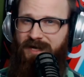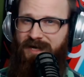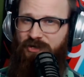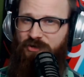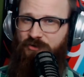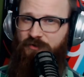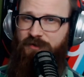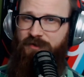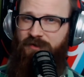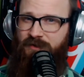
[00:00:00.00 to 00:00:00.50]

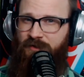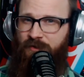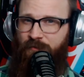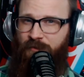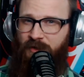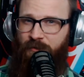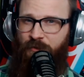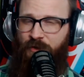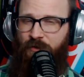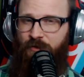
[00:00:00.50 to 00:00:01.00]
actually in the
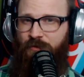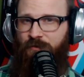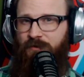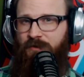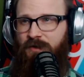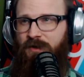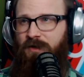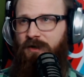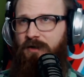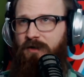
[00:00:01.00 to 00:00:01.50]
memo.
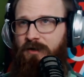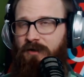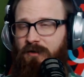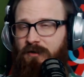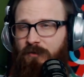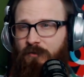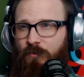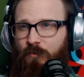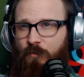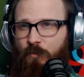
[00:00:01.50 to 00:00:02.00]

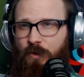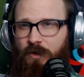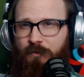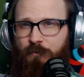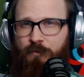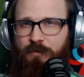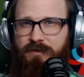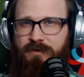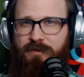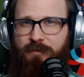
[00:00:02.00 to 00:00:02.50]
What
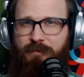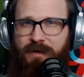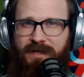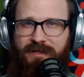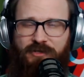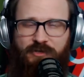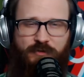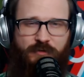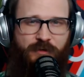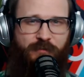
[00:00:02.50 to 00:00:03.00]
was the
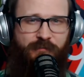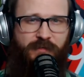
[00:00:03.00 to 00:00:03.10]
mainstream